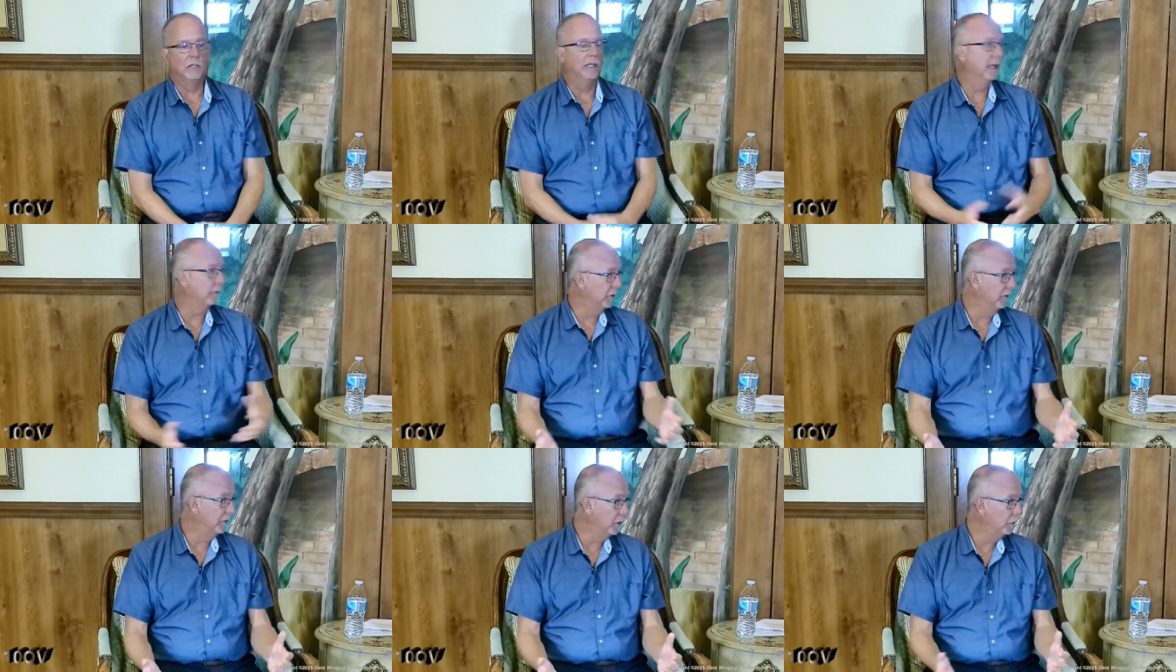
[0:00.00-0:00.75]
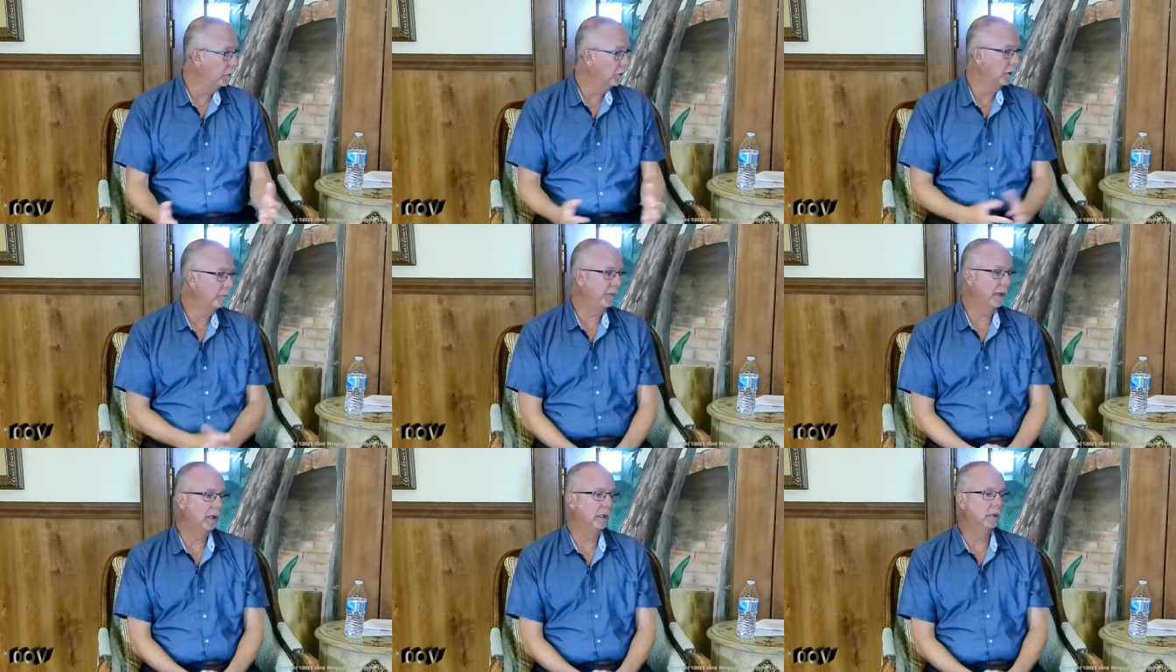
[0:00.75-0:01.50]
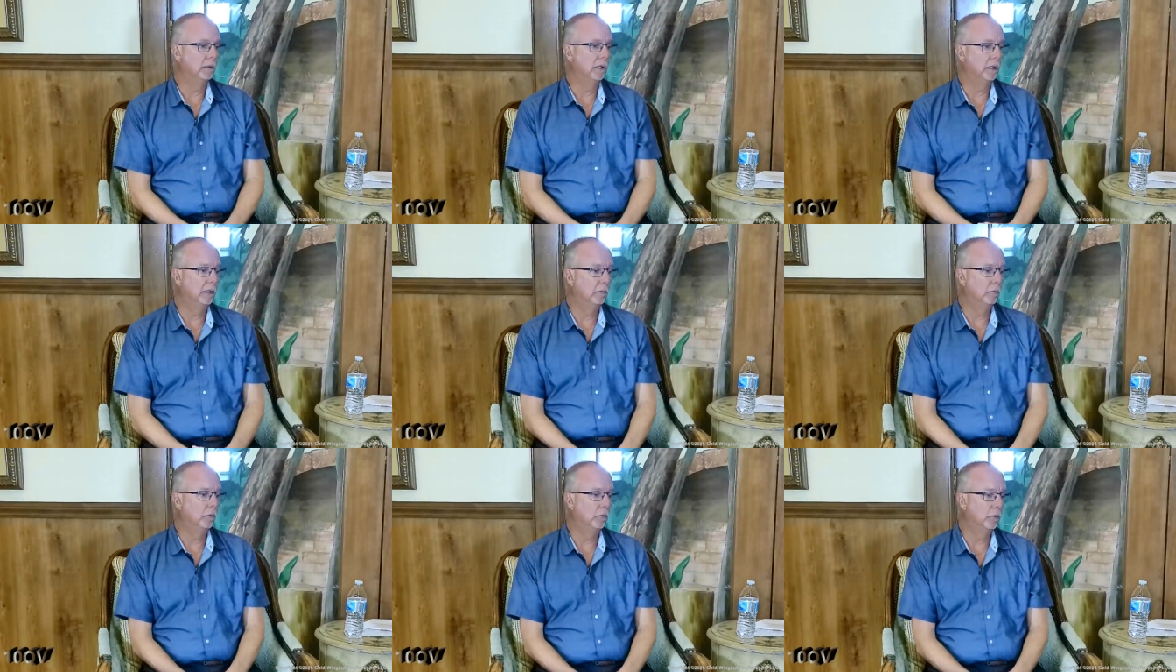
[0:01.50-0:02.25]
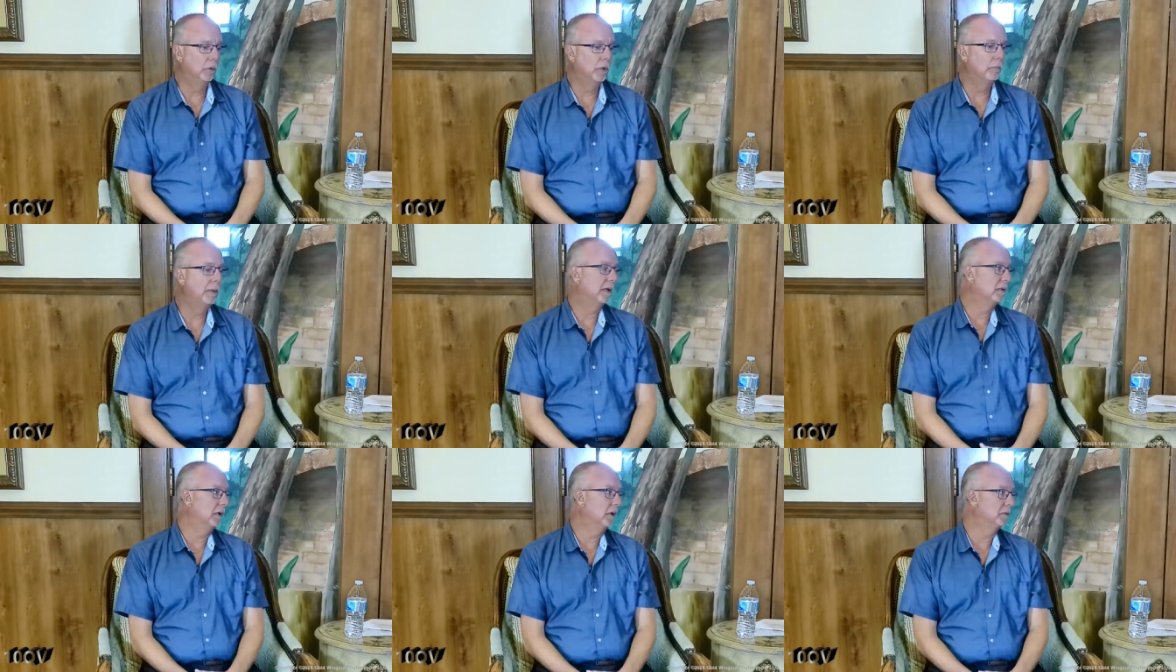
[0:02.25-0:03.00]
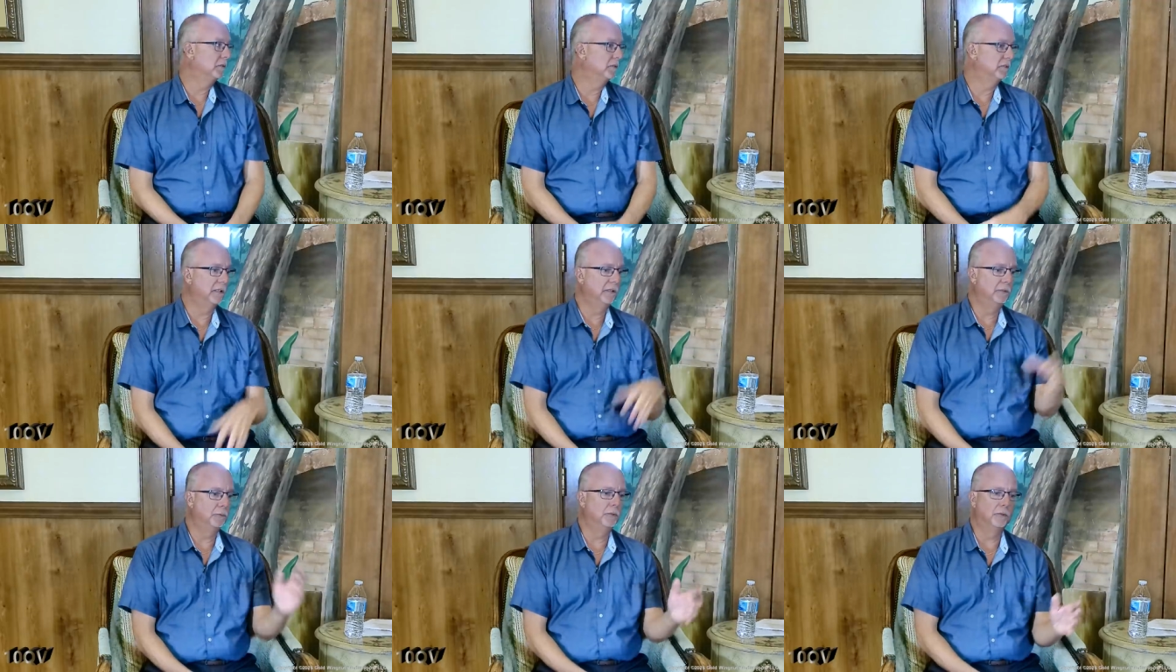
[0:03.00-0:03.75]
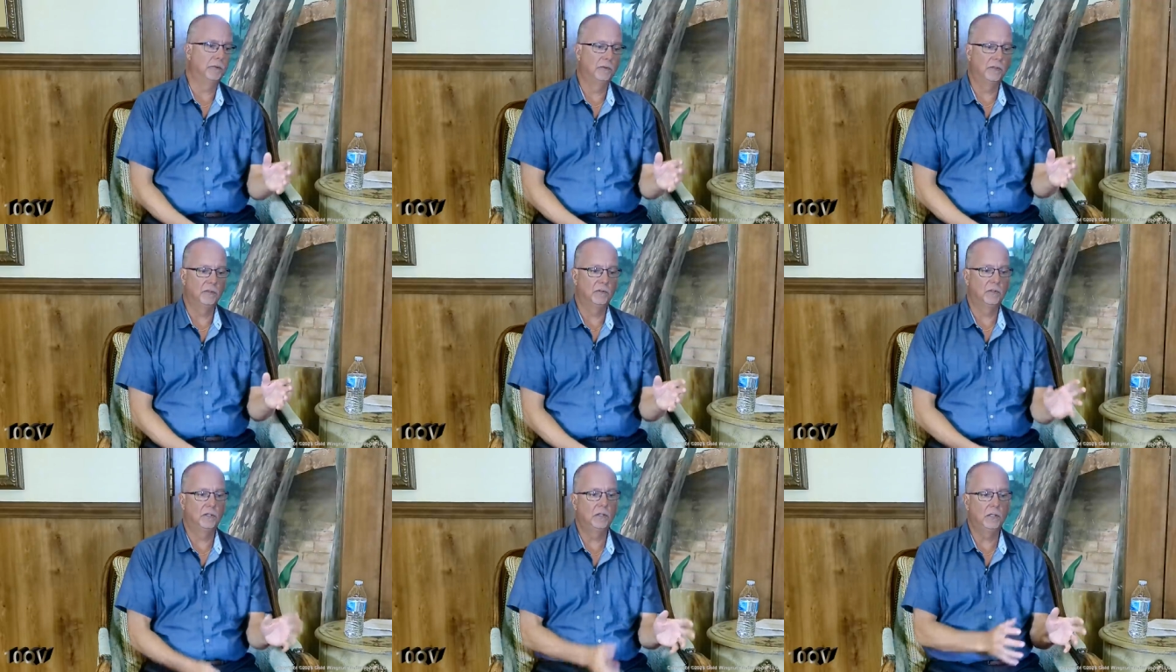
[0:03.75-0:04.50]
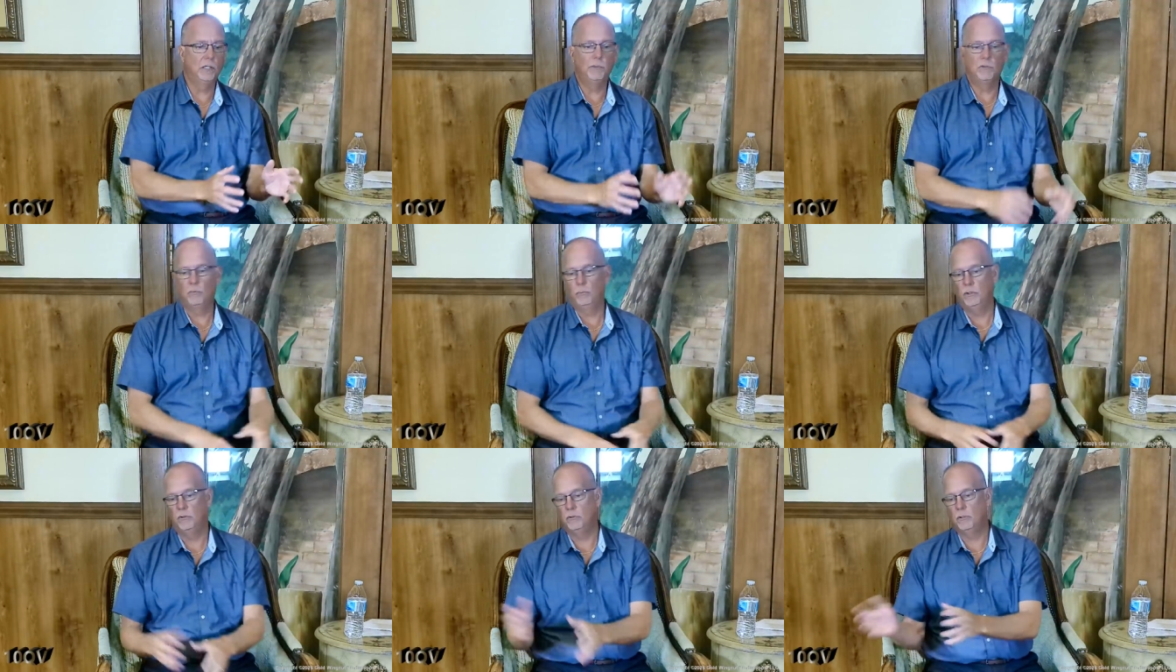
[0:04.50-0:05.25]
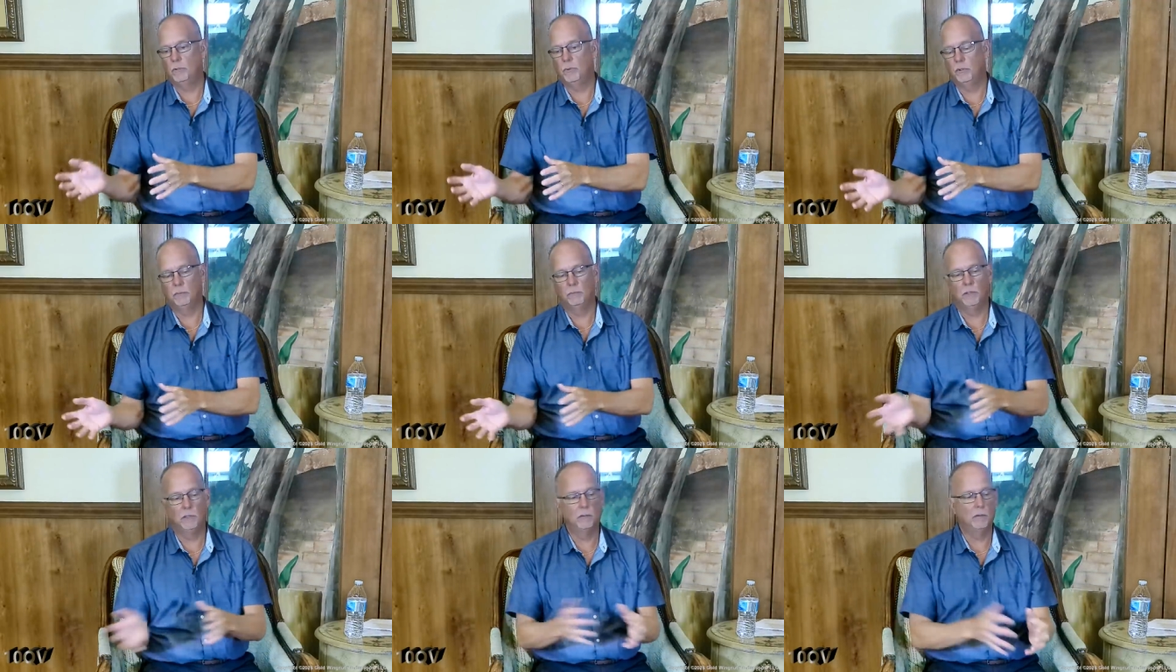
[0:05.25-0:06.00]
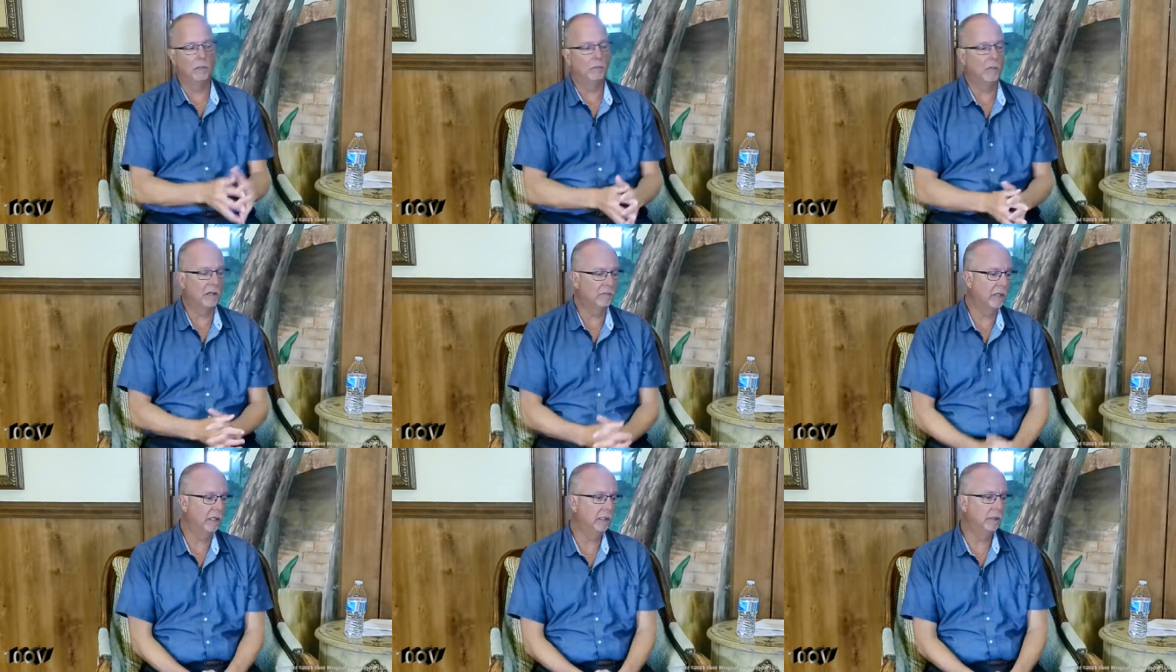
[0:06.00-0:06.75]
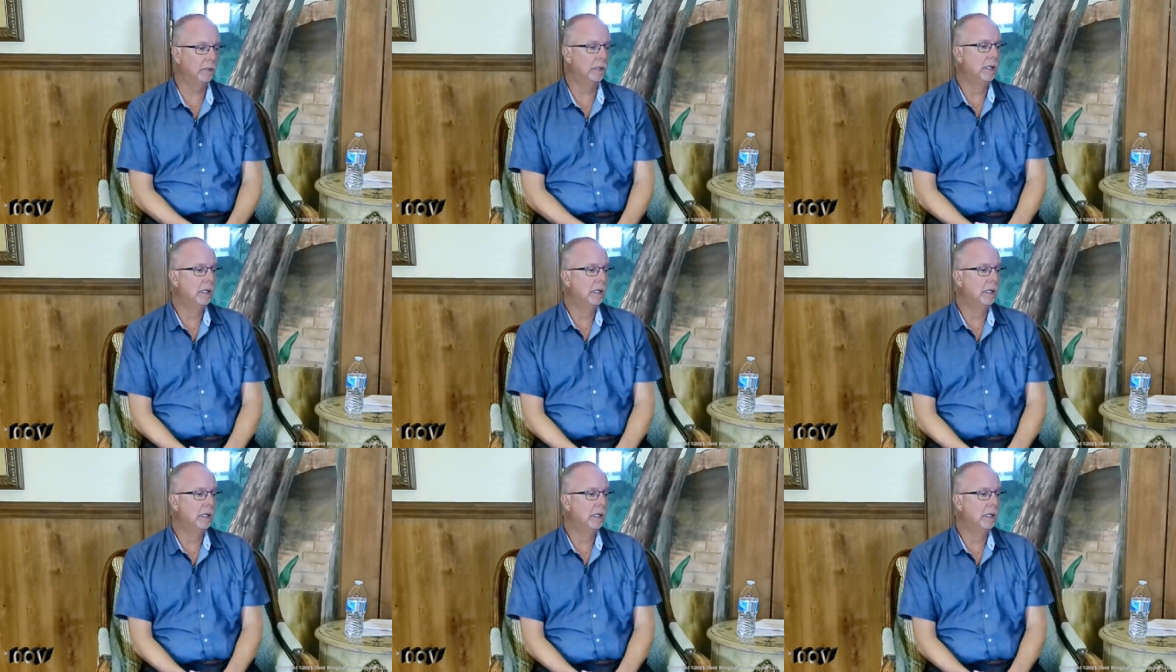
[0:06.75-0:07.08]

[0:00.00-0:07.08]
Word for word: They get reviewed, and they will come back to us and say, you're doing things here, need to be switched up and modified here.